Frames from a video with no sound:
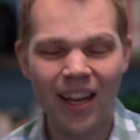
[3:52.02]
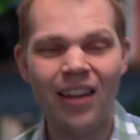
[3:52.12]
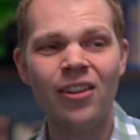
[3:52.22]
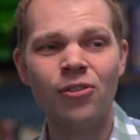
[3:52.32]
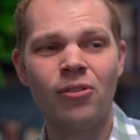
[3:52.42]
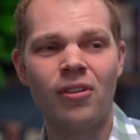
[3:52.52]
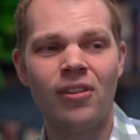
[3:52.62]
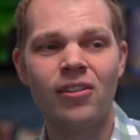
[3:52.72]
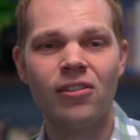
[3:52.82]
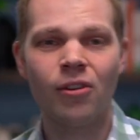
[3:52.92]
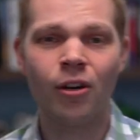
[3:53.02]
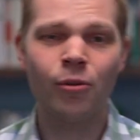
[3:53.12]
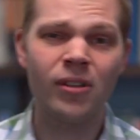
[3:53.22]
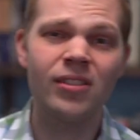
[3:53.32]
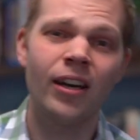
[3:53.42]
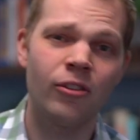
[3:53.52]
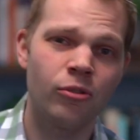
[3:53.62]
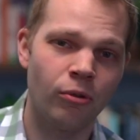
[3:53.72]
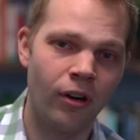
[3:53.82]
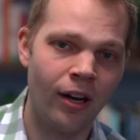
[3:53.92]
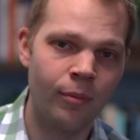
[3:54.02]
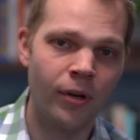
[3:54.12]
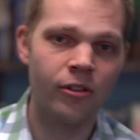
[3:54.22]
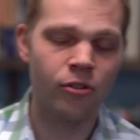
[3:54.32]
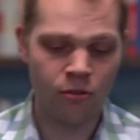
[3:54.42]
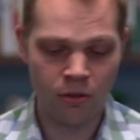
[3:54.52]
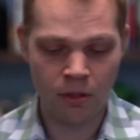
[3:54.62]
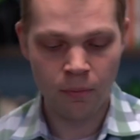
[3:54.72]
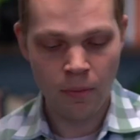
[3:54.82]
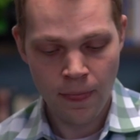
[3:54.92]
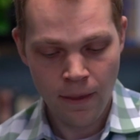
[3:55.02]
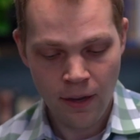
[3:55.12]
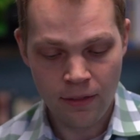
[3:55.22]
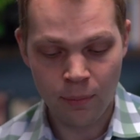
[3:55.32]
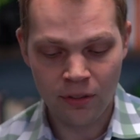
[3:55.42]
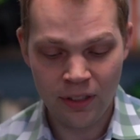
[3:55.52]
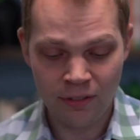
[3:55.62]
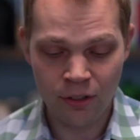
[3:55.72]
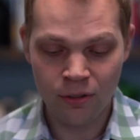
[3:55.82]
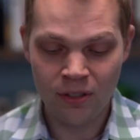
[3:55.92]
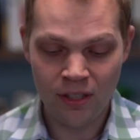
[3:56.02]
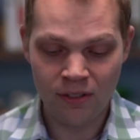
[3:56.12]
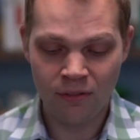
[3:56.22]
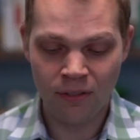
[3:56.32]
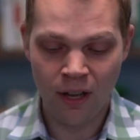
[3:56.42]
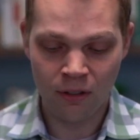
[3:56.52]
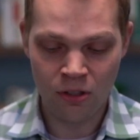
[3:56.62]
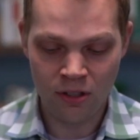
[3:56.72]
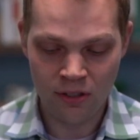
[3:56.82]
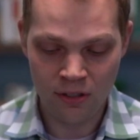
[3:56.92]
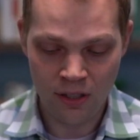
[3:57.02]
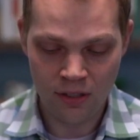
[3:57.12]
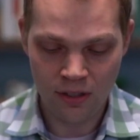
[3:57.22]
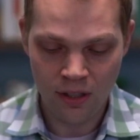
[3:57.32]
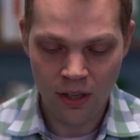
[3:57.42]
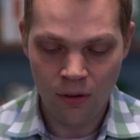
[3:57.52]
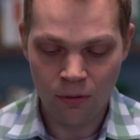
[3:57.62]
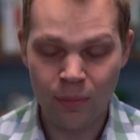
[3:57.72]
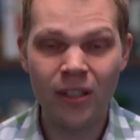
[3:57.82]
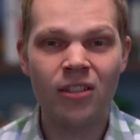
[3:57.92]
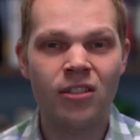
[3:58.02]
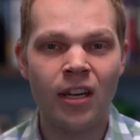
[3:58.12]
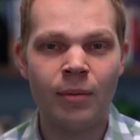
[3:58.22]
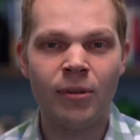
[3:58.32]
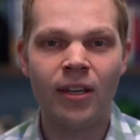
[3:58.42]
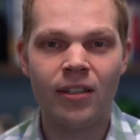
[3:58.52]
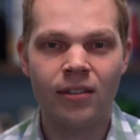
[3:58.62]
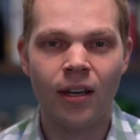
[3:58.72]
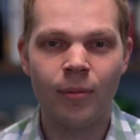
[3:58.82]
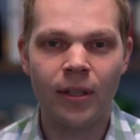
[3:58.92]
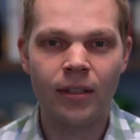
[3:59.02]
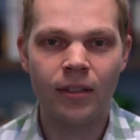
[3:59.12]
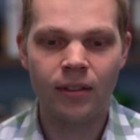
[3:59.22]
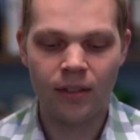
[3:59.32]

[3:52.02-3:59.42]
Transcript: And this, this third one sounds wrong, but it's true. The believer who doesn't follow Jesus will be ashamed at his coming.